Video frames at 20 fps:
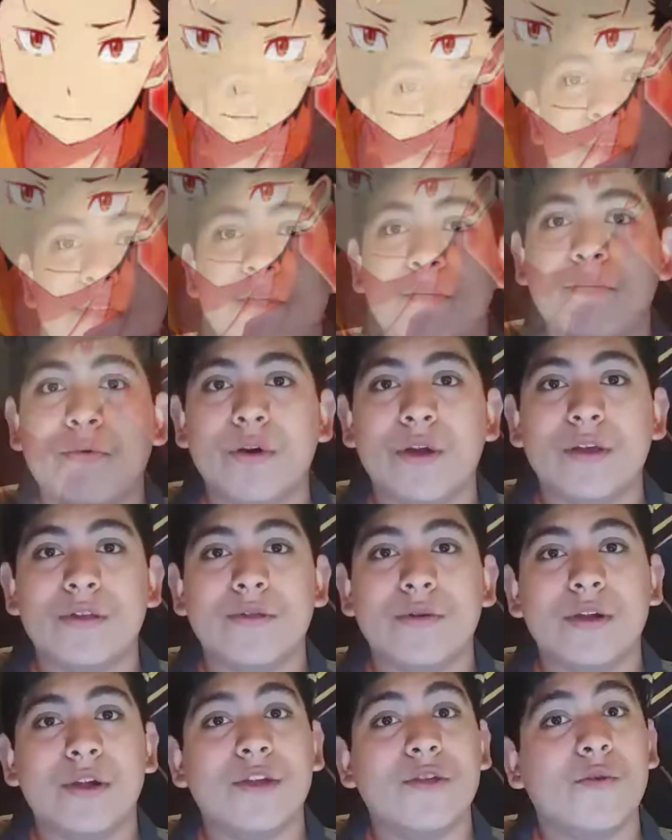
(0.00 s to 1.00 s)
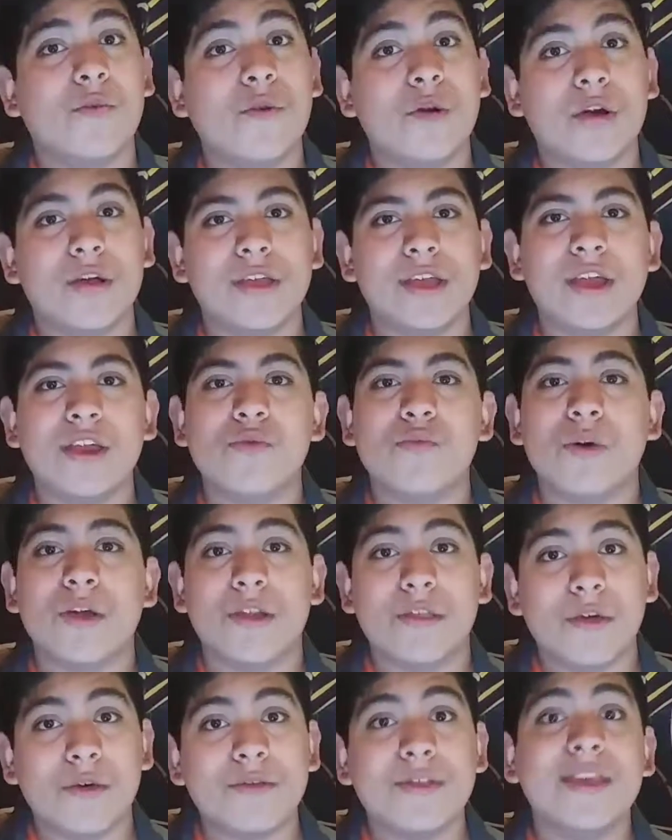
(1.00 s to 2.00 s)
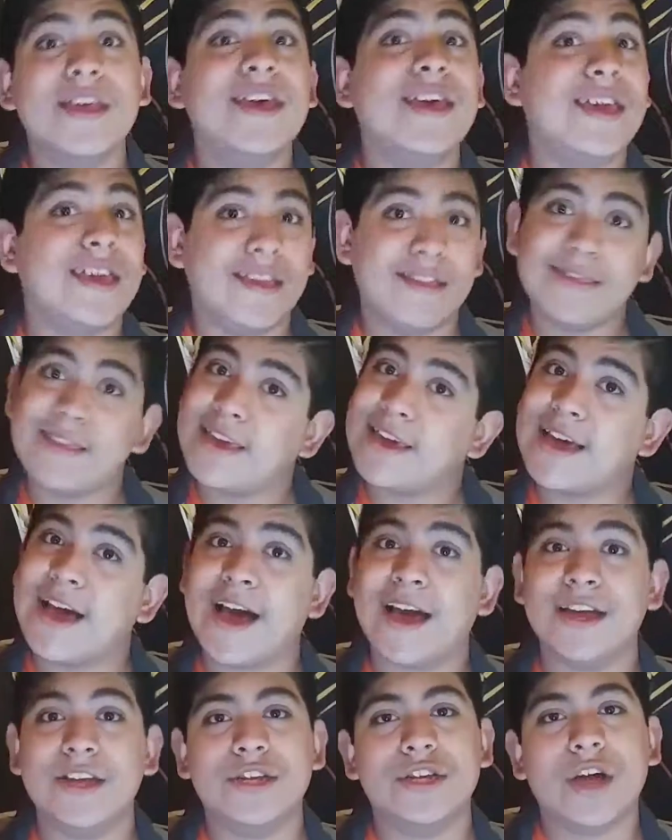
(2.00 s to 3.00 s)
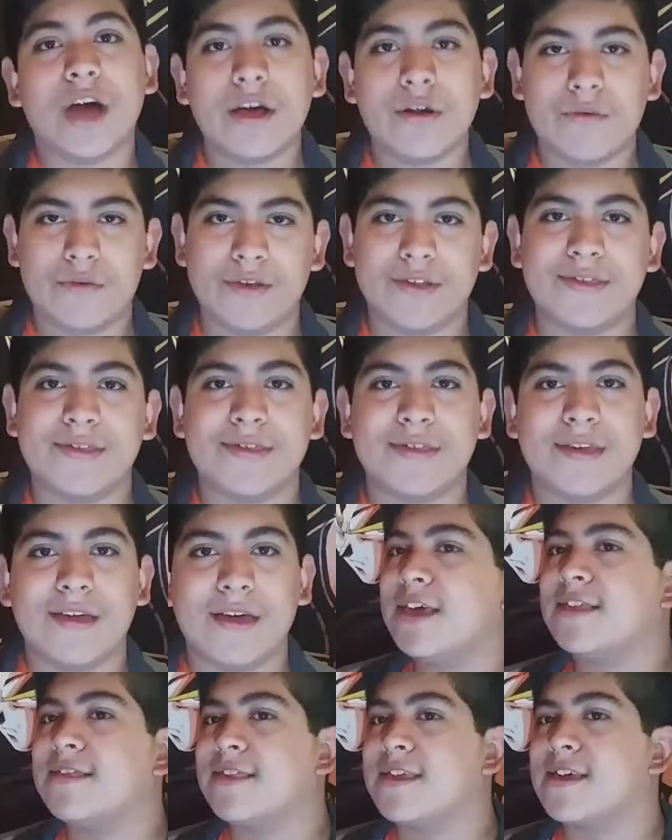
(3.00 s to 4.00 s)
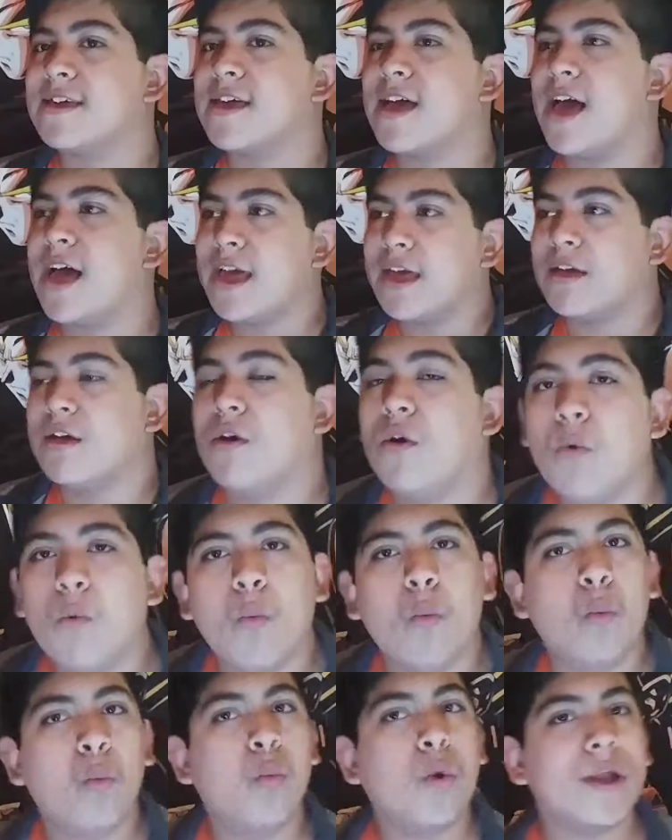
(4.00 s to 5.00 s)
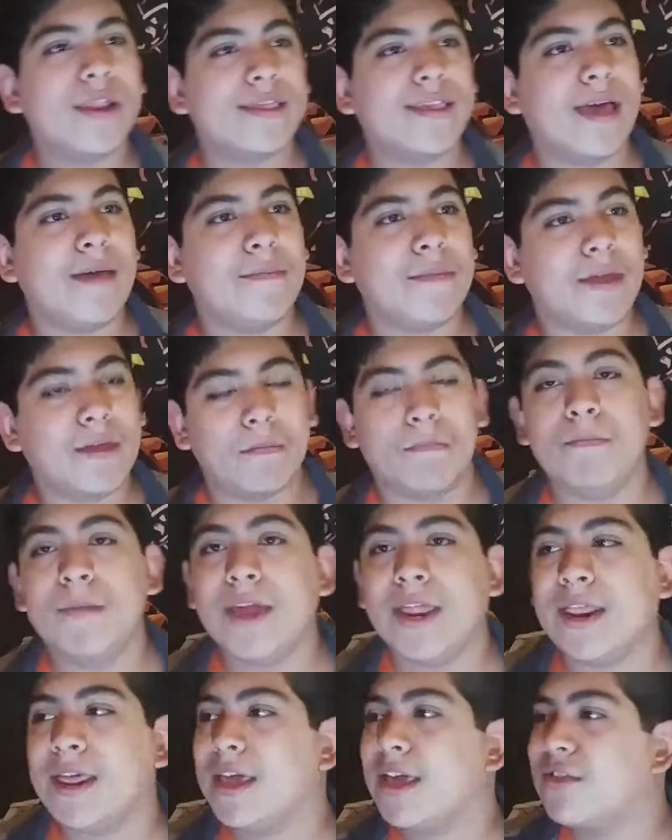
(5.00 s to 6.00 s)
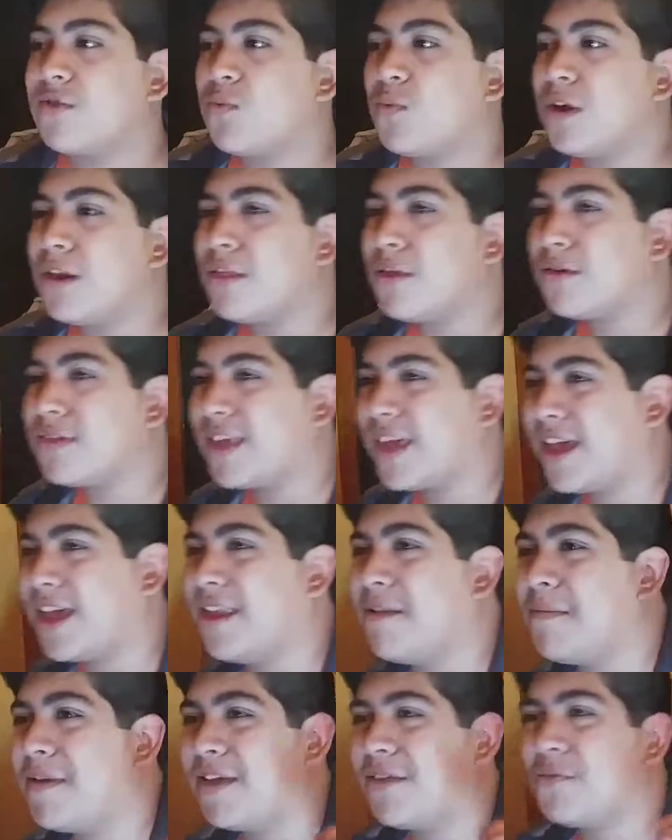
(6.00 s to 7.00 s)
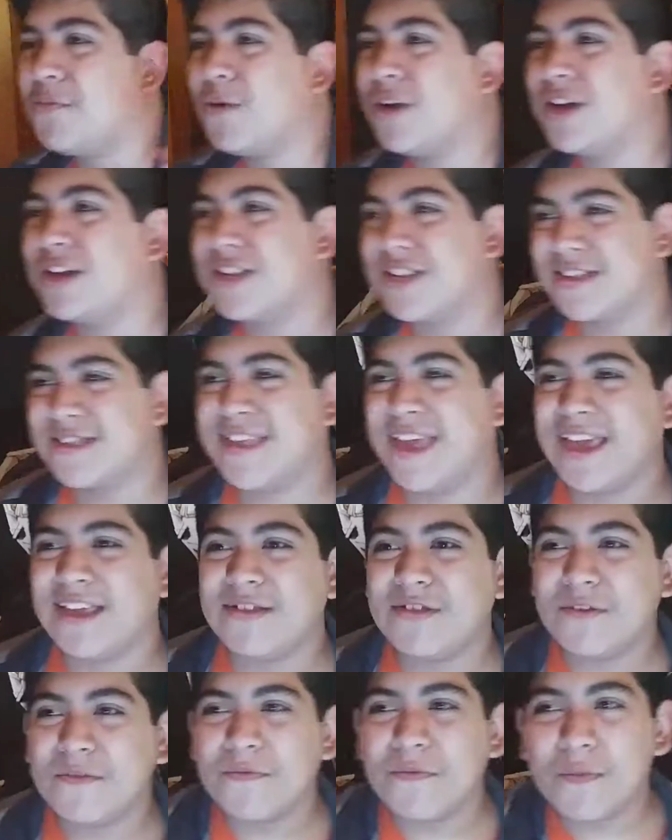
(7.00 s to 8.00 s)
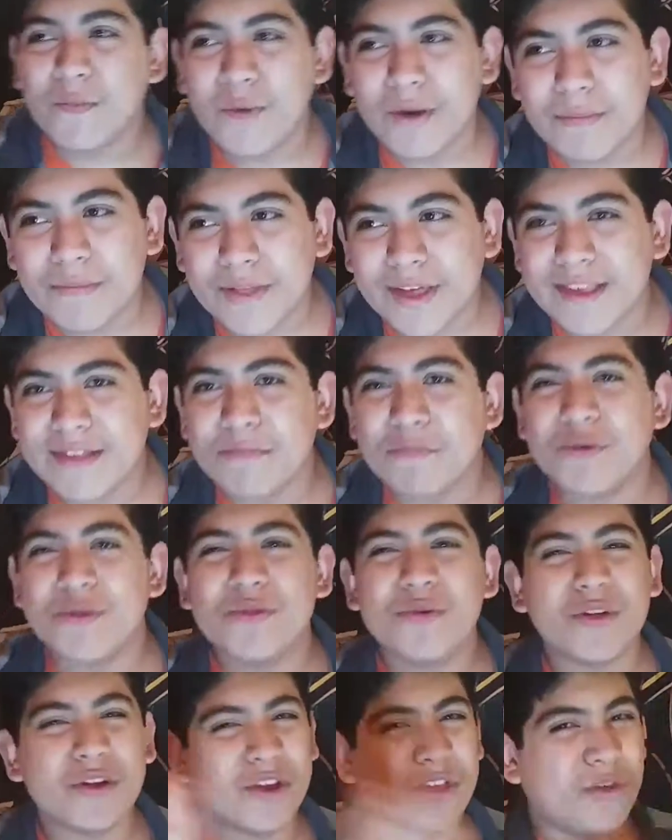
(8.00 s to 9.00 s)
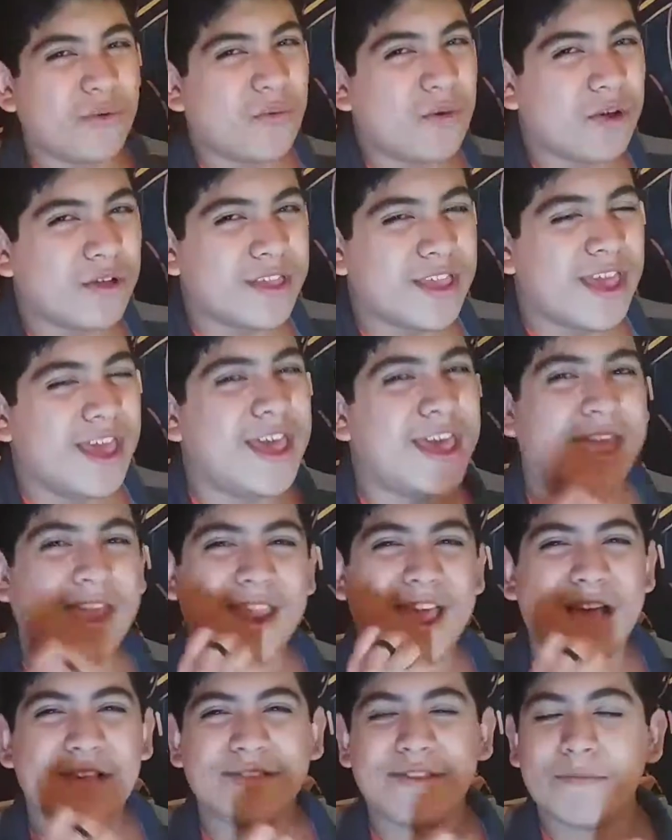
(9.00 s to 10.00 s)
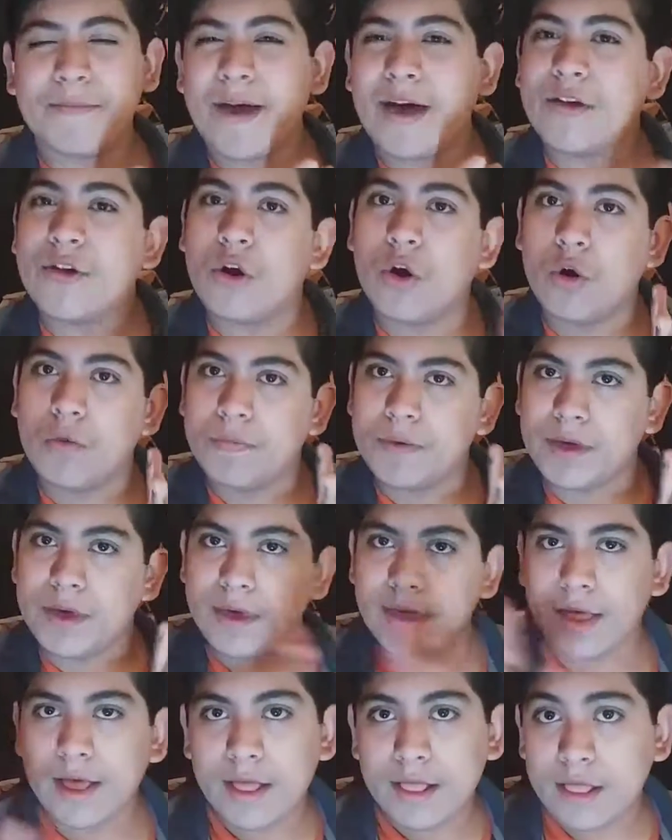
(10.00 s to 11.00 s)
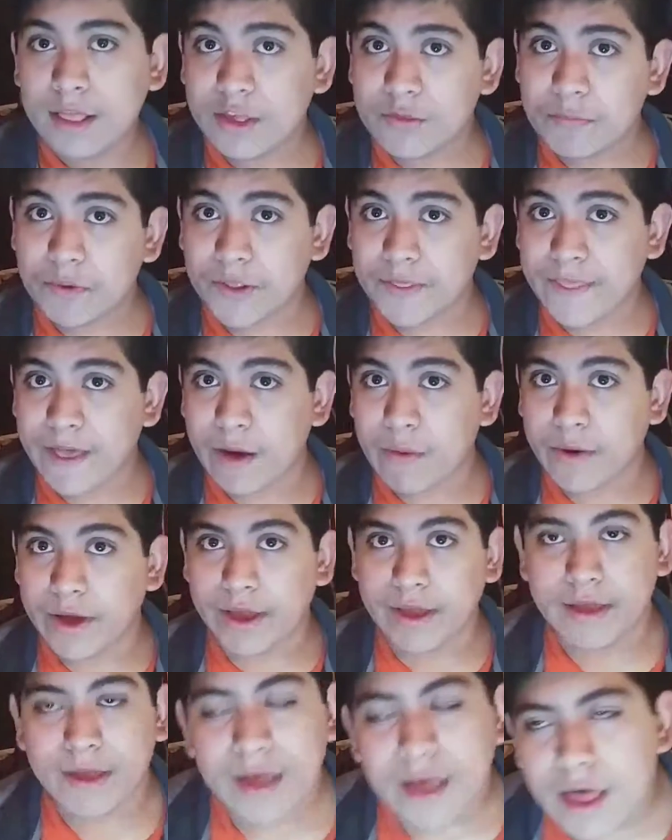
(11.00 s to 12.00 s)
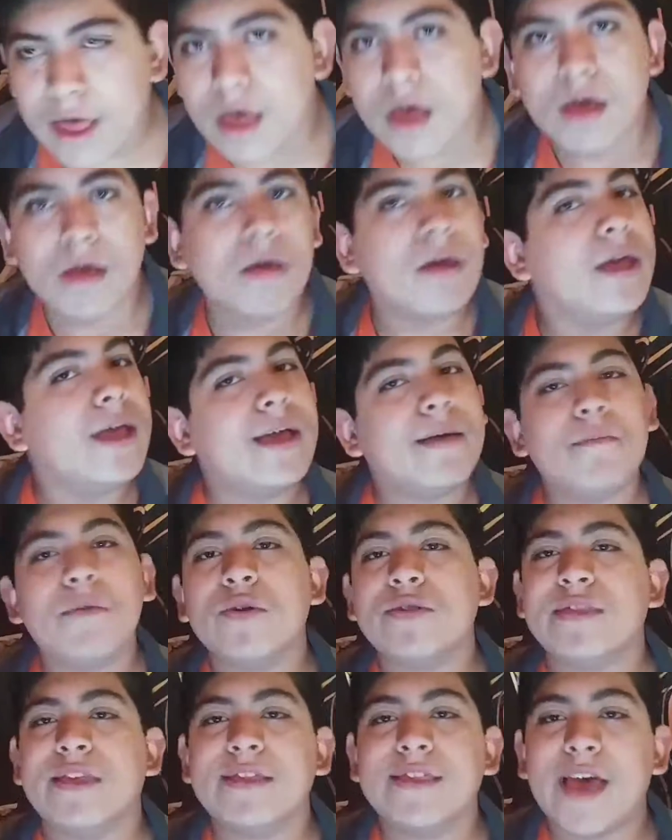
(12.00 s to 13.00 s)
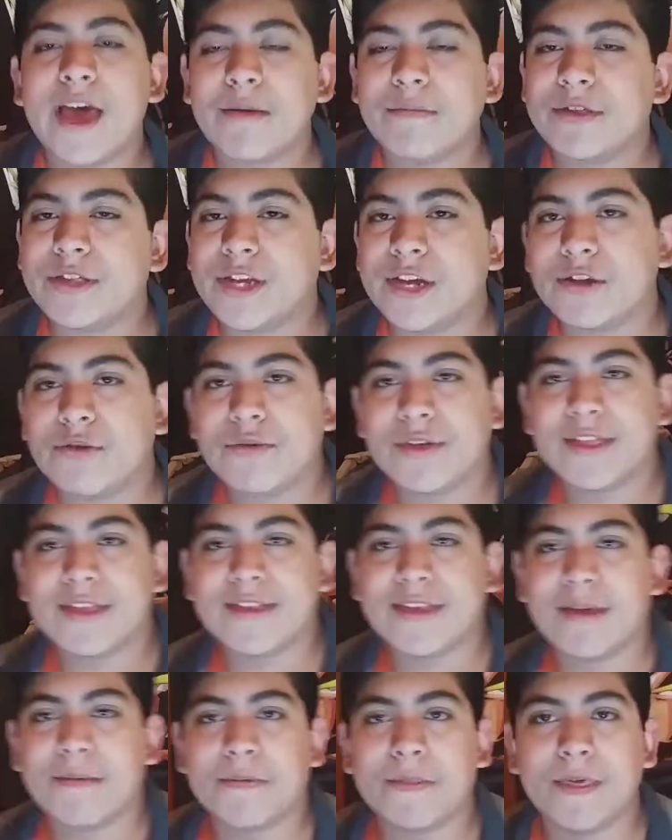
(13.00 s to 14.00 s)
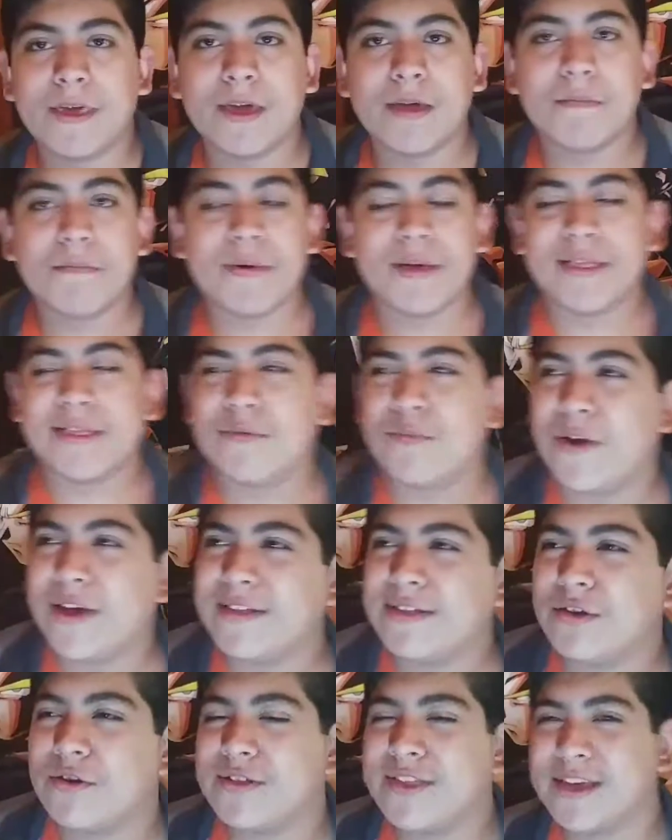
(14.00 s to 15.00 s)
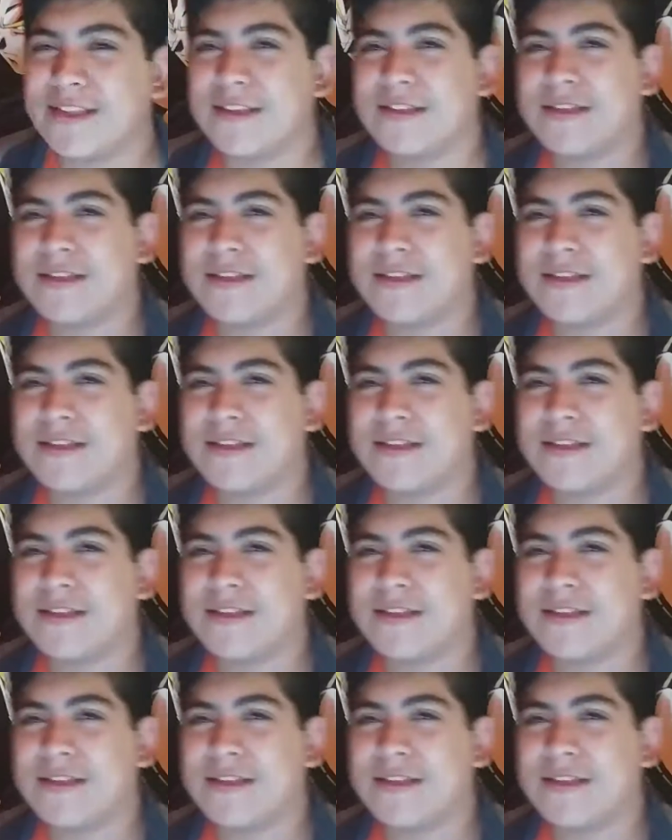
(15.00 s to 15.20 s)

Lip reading: who gets teleported into another world. It is one of those isekai genres. Isekai. What does that mean? Meaning it's one of those animes where it just takes you from one place, puts you in another world, and now somehow you're OP. Let's put it that way. Most of the time it's generally the same thing, but Re:Zero